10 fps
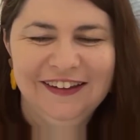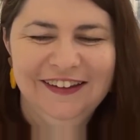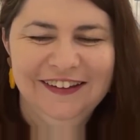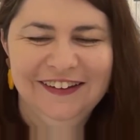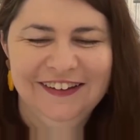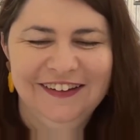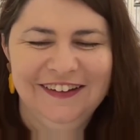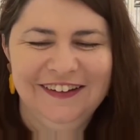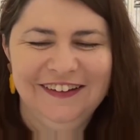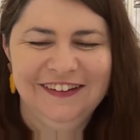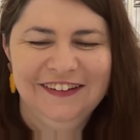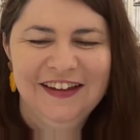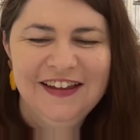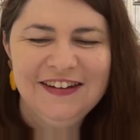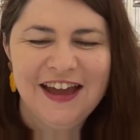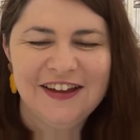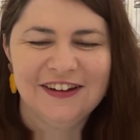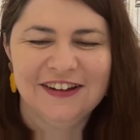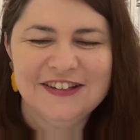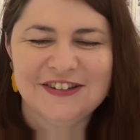No,
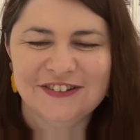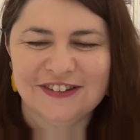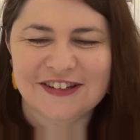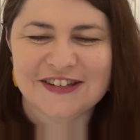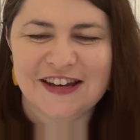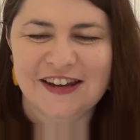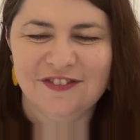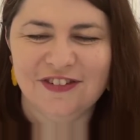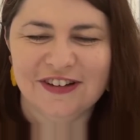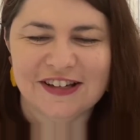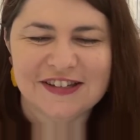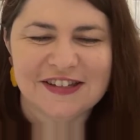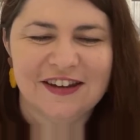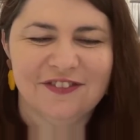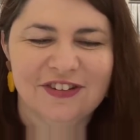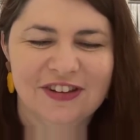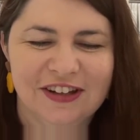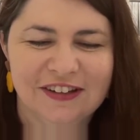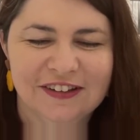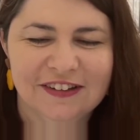it's good because then everyone can see
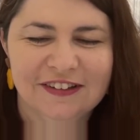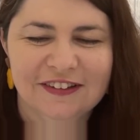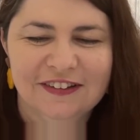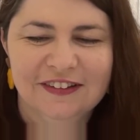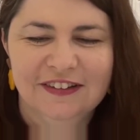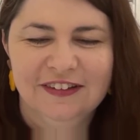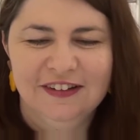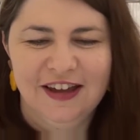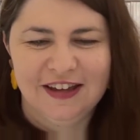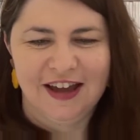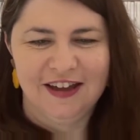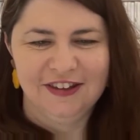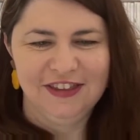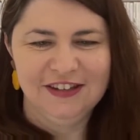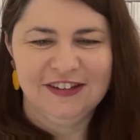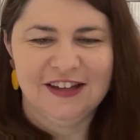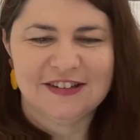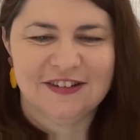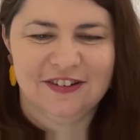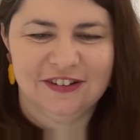everything. Okay, I think
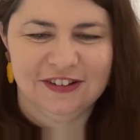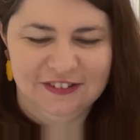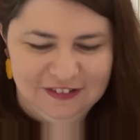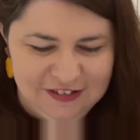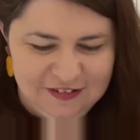that's got it.